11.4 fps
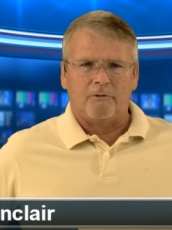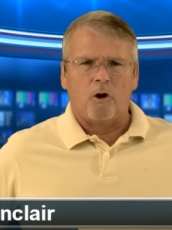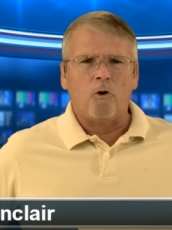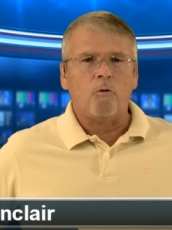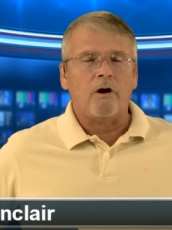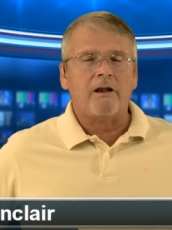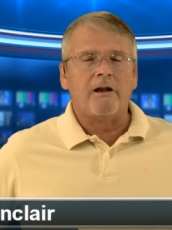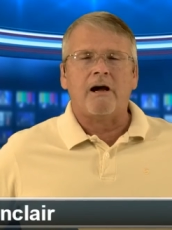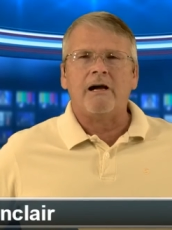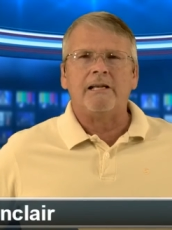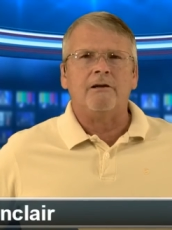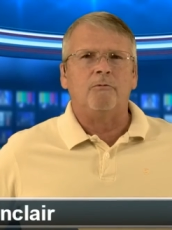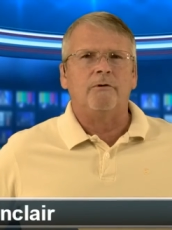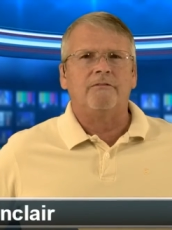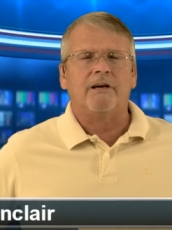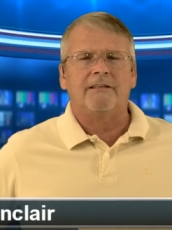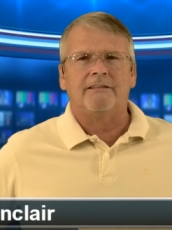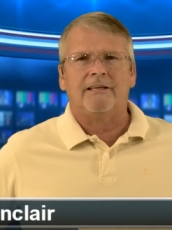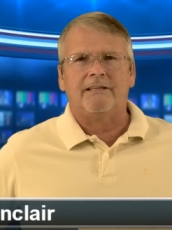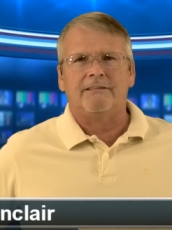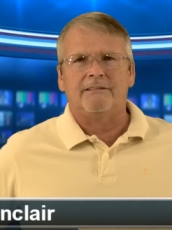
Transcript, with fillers: oh, and I know we've got that